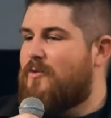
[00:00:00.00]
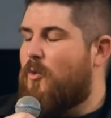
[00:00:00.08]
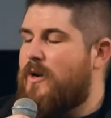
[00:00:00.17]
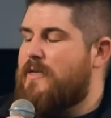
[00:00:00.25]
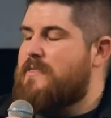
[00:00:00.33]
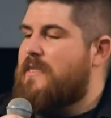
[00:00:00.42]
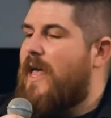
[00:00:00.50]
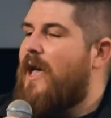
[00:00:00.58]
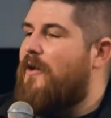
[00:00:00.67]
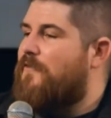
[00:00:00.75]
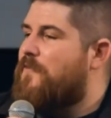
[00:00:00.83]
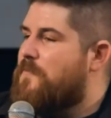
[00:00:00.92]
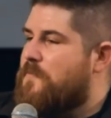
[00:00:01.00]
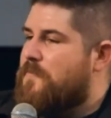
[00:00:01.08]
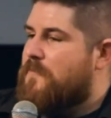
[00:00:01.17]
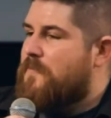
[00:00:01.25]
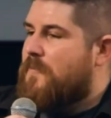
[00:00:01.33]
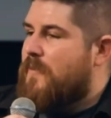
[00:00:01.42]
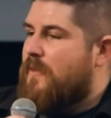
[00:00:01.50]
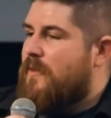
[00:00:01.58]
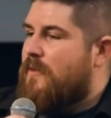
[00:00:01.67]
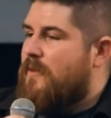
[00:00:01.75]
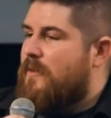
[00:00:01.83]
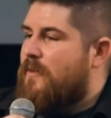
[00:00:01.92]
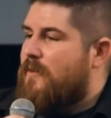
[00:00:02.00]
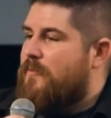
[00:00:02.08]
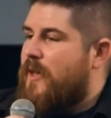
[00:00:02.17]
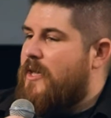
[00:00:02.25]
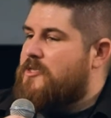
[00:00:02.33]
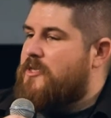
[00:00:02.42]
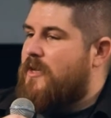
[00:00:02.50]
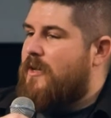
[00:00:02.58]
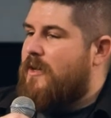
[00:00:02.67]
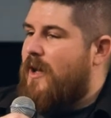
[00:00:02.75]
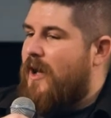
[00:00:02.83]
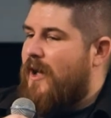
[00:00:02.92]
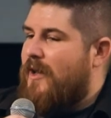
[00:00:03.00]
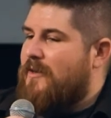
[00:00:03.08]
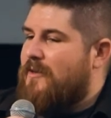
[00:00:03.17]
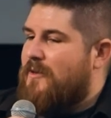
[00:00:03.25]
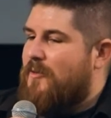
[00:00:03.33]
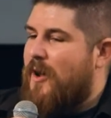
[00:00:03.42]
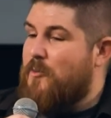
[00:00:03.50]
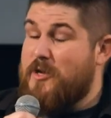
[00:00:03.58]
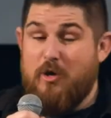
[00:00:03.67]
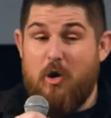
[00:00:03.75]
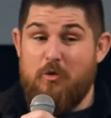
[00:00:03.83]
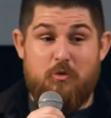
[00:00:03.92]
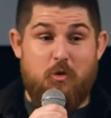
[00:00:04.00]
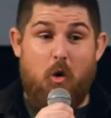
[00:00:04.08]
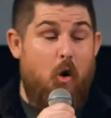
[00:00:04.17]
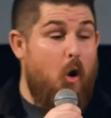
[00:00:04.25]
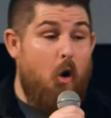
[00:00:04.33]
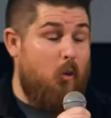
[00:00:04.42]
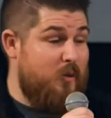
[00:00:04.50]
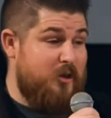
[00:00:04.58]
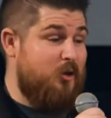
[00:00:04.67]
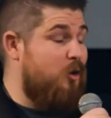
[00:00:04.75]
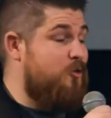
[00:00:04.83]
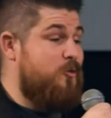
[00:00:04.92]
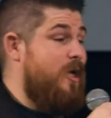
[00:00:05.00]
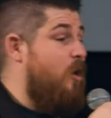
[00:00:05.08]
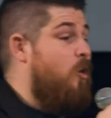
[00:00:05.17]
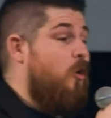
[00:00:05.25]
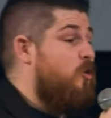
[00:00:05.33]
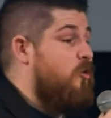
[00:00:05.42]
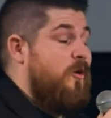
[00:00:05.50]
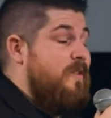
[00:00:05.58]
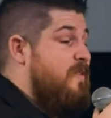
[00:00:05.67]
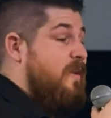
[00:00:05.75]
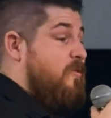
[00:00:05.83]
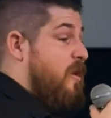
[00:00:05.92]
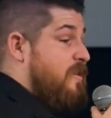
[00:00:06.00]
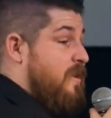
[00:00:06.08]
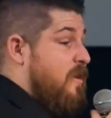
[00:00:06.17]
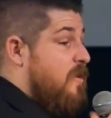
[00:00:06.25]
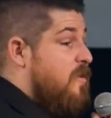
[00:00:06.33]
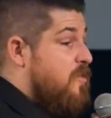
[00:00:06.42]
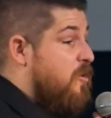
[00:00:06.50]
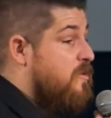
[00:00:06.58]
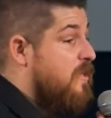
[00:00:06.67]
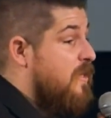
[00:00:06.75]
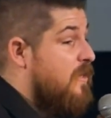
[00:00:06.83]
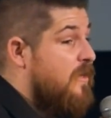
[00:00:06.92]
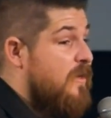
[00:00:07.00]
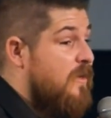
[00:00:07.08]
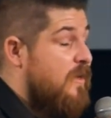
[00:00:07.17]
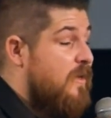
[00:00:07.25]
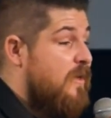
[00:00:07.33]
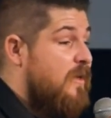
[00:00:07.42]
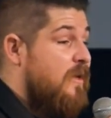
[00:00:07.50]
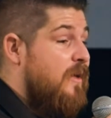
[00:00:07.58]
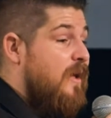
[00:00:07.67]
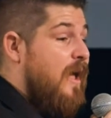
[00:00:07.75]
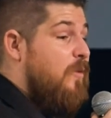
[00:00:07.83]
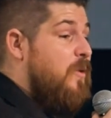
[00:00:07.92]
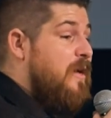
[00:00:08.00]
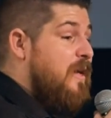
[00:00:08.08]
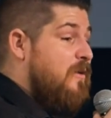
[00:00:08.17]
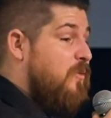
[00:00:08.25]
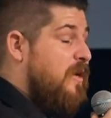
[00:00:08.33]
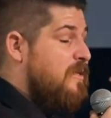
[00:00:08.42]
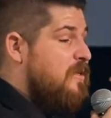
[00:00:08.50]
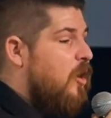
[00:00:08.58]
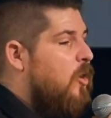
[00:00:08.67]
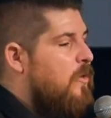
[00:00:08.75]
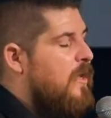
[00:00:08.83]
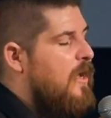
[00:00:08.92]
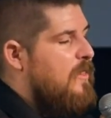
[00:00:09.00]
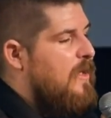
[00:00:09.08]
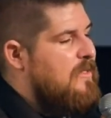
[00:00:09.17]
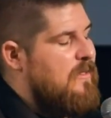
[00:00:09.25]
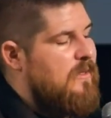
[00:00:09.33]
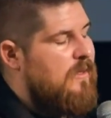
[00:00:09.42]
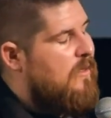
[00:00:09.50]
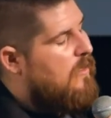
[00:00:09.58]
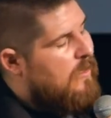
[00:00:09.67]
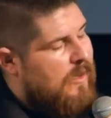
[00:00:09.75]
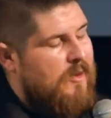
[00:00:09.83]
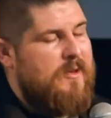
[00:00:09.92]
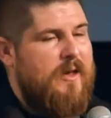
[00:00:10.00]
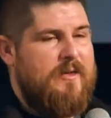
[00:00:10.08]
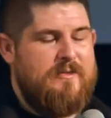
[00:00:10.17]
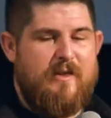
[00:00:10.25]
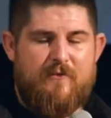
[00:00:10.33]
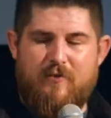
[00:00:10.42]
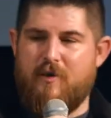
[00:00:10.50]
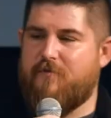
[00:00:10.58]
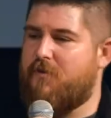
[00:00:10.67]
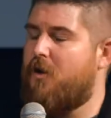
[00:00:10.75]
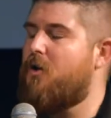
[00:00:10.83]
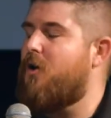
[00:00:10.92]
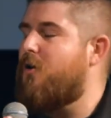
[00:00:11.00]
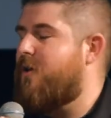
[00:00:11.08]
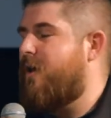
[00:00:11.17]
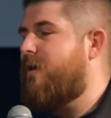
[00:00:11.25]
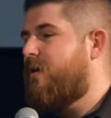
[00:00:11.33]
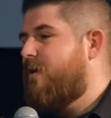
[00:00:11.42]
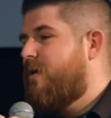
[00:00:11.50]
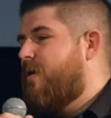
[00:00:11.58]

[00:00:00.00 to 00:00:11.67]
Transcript: What is love? patient, kind, right? We can go through the whole, we can go through that whole Corinthian right there, 13. And we can, we can say, oh yeah, that's, okay, it's never envy. Okay.